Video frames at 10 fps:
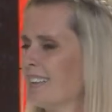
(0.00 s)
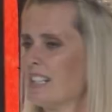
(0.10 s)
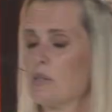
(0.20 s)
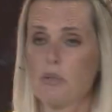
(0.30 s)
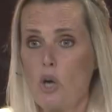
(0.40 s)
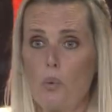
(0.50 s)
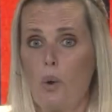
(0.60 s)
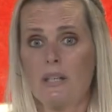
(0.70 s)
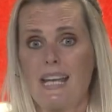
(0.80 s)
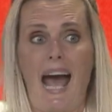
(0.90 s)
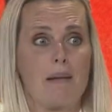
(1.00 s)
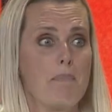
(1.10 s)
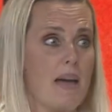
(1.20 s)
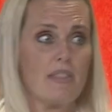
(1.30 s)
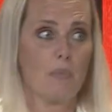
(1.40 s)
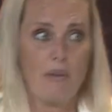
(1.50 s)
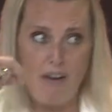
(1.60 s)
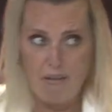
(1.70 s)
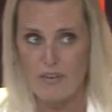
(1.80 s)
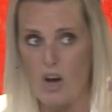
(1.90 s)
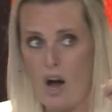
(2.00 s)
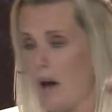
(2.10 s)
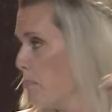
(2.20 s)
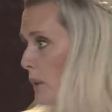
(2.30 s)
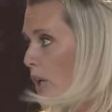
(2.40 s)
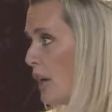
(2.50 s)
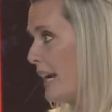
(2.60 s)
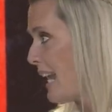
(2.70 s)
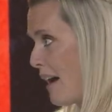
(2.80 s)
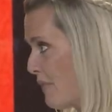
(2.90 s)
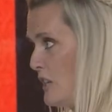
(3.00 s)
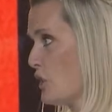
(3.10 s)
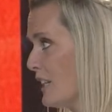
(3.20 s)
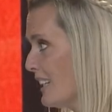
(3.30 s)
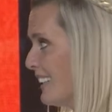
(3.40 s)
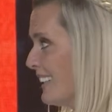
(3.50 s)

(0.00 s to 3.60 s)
Because we don't want to admit that we've ever got a blur in our vision.